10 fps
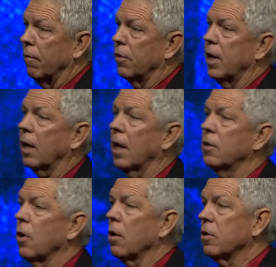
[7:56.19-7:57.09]
For
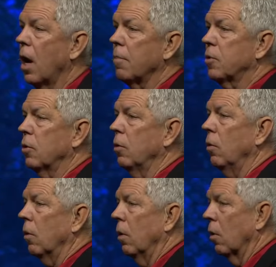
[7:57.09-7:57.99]
decades, our top
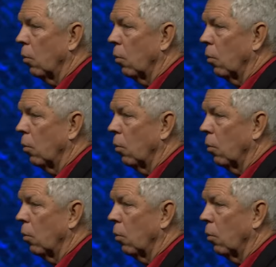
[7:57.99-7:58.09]
two